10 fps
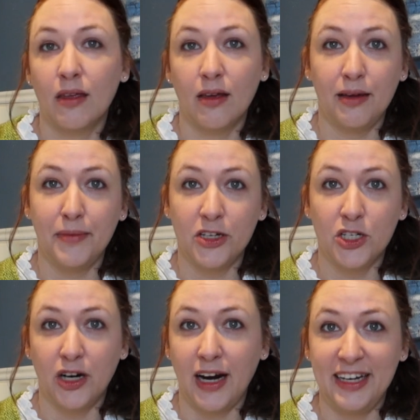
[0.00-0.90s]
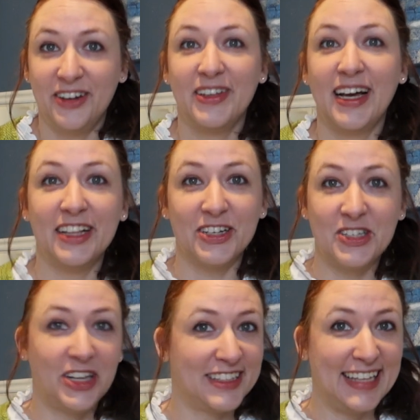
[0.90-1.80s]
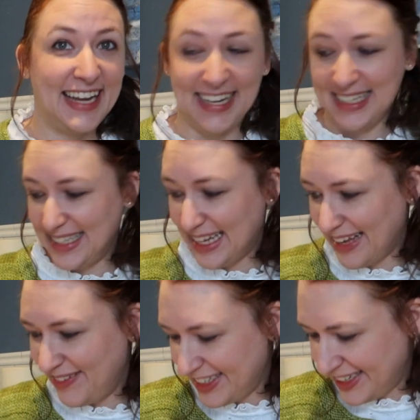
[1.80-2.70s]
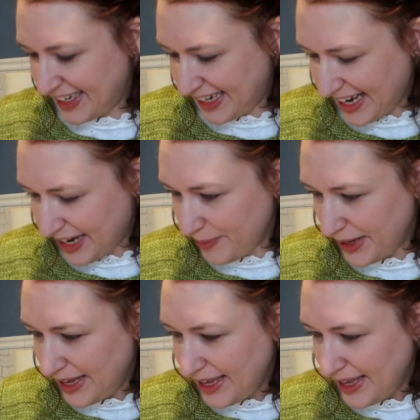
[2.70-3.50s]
I'm not sure. I know the color is called Lettuce. I'll have to look it up.